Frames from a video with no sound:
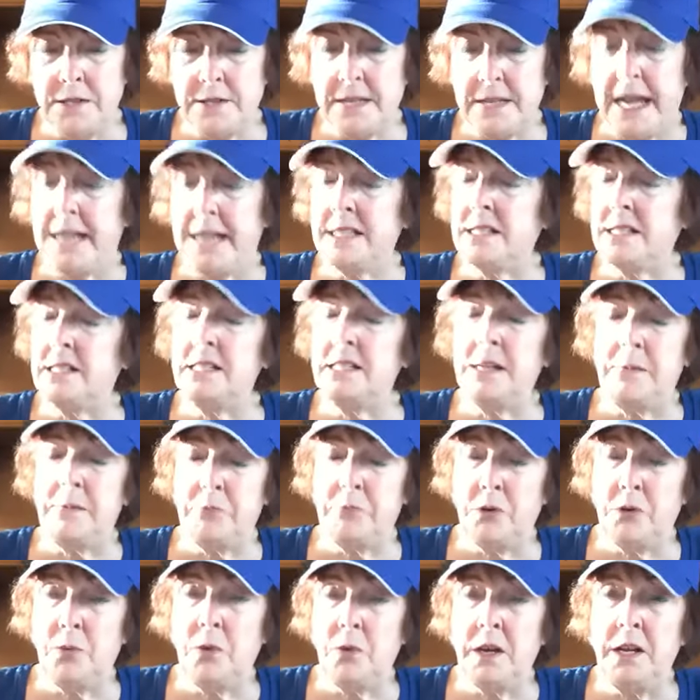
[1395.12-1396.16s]
That's the number
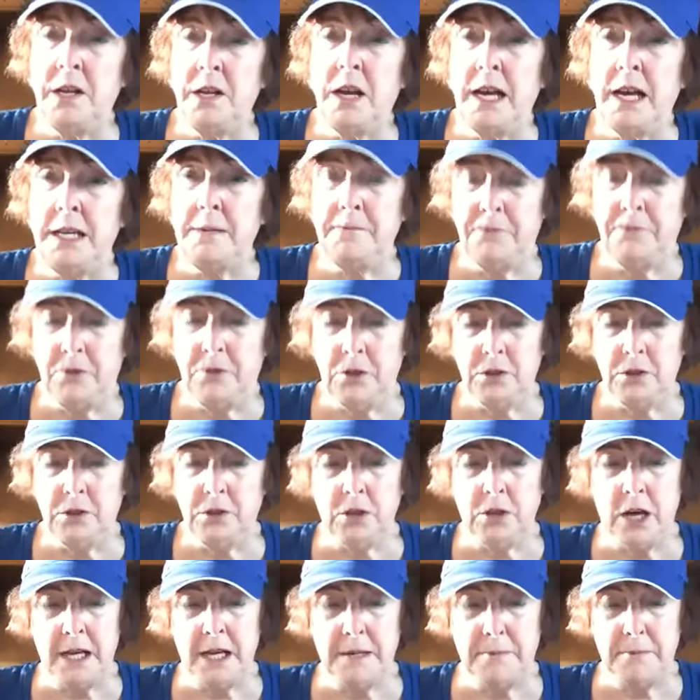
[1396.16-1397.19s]
one item for a
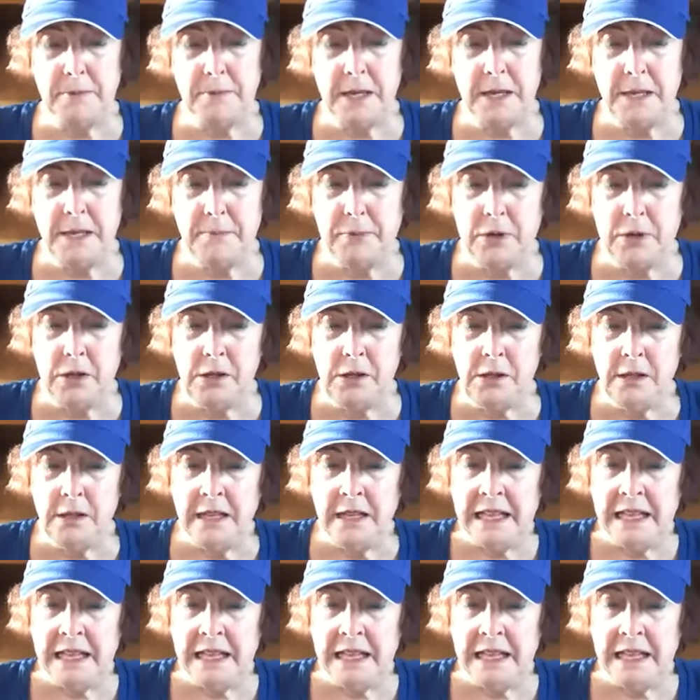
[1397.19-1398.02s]
lot of people.